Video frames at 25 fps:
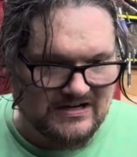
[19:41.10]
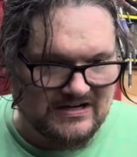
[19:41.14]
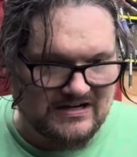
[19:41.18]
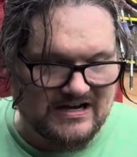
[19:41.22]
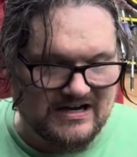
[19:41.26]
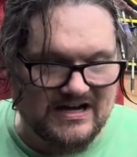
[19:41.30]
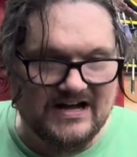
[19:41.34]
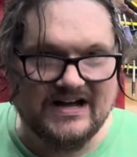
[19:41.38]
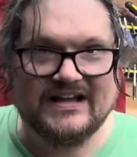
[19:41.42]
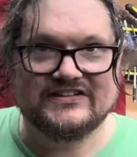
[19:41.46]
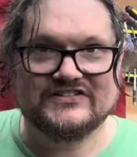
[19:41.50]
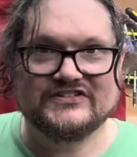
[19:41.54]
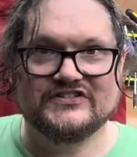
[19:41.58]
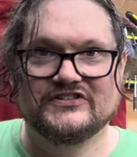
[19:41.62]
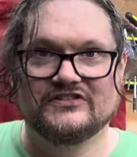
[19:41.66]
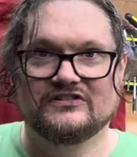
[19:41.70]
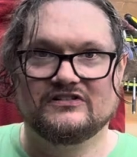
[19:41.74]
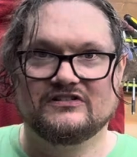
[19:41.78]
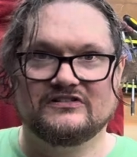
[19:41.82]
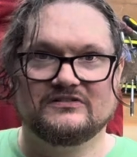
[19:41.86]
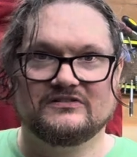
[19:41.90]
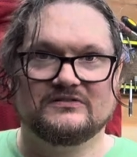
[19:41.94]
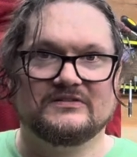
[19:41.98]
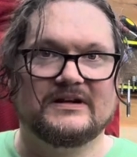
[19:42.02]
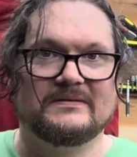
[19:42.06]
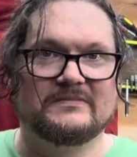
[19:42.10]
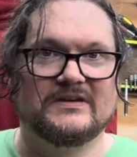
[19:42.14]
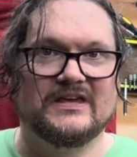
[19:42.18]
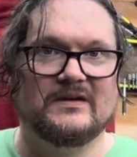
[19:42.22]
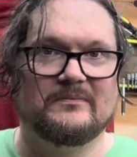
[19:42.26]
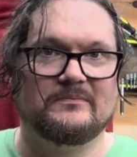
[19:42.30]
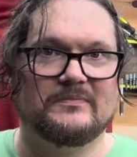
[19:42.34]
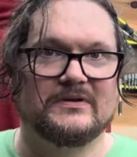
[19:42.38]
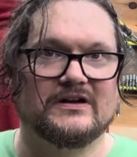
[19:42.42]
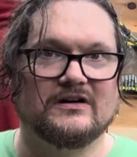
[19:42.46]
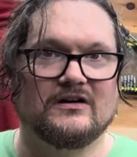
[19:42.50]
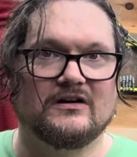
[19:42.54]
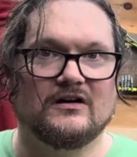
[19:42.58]
I still am
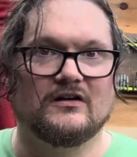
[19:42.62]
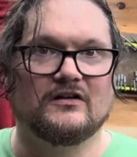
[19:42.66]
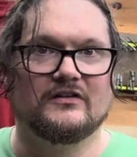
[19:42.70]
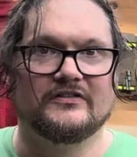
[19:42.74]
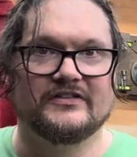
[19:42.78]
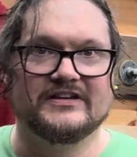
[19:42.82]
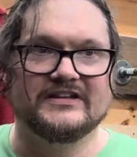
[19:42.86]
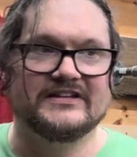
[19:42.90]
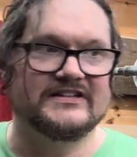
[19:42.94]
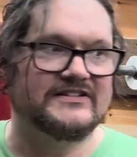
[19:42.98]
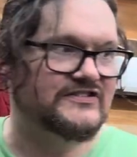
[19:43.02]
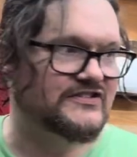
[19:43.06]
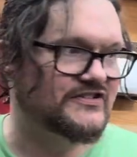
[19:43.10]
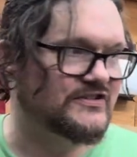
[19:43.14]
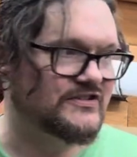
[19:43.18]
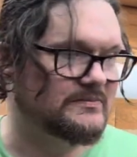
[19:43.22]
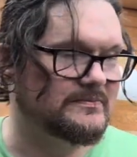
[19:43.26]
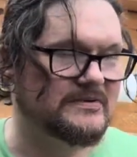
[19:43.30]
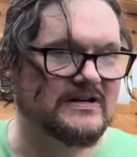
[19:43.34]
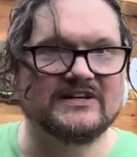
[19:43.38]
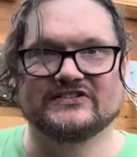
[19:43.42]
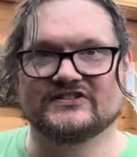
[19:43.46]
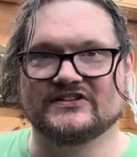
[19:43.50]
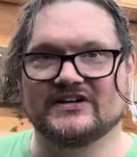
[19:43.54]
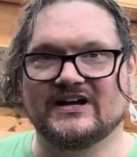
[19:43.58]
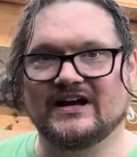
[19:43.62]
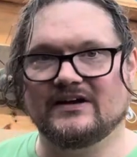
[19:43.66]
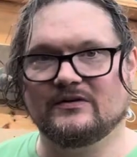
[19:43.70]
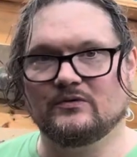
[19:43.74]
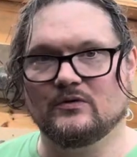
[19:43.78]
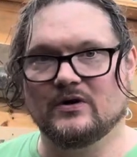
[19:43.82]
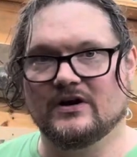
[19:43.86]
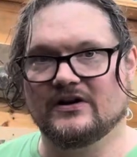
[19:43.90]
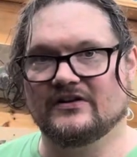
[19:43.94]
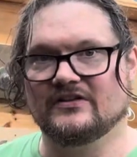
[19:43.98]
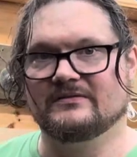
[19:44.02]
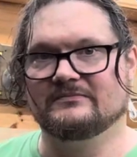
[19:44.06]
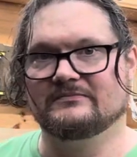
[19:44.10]
keeping all of these because I
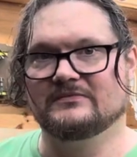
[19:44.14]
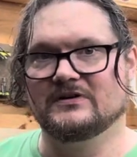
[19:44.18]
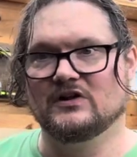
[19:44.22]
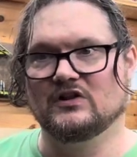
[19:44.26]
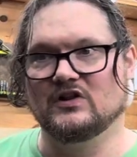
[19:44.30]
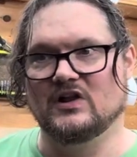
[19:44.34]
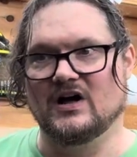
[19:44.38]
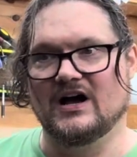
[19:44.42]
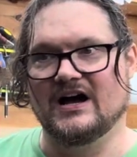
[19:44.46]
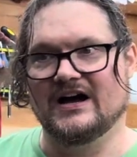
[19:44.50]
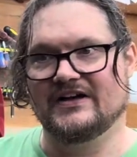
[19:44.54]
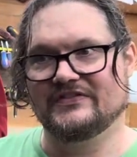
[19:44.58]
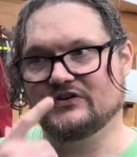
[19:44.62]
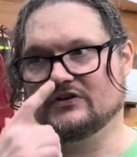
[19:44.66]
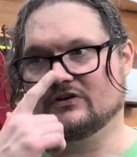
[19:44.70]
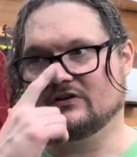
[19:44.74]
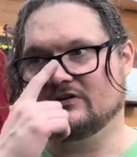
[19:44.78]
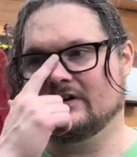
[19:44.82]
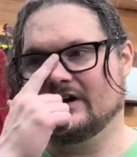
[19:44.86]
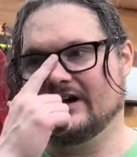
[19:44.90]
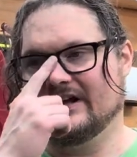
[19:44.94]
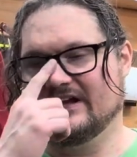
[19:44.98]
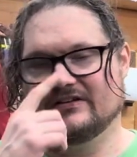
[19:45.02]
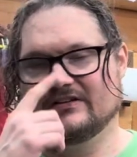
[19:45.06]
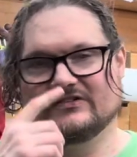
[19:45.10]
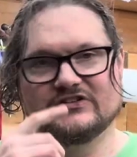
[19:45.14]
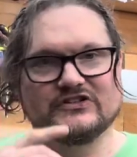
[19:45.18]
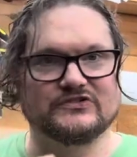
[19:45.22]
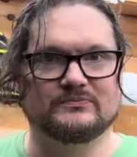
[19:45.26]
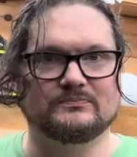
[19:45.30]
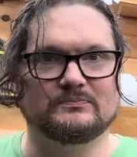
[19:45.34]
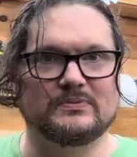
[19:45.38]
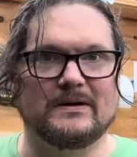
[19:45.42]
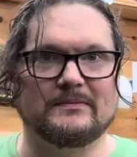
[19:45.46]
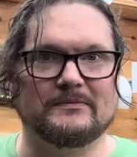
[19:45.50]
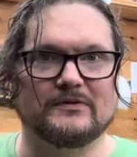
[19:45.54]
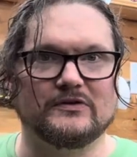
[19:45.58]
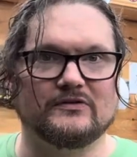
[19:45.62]
wear them a lot. They're great just
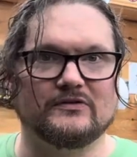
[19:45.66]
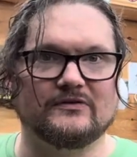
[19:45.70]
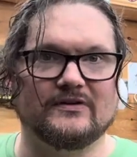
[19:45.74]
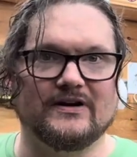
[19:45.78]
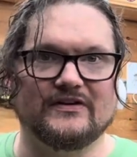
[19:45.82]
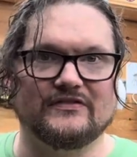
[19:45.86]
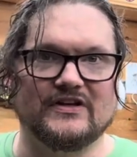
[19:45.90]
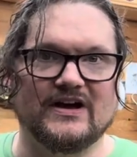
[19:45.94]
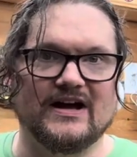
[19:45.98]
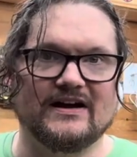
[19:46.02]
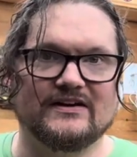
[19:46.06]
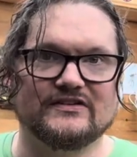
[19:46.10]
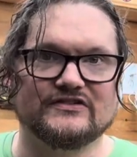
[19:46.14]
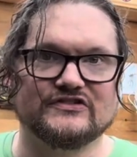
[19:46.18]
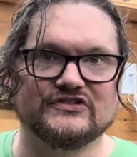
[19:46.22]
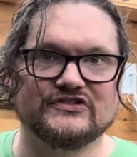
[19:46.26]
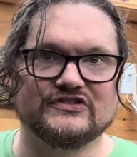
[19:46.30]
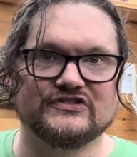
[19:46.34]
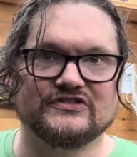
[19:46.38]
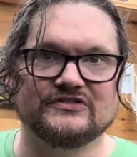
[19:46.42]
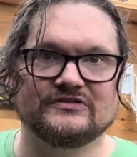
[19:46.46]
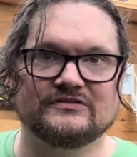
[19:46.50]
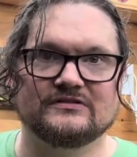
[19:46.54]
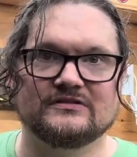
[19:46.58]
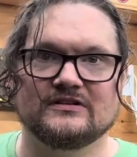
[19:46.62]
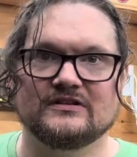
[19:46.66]
bumming around the house.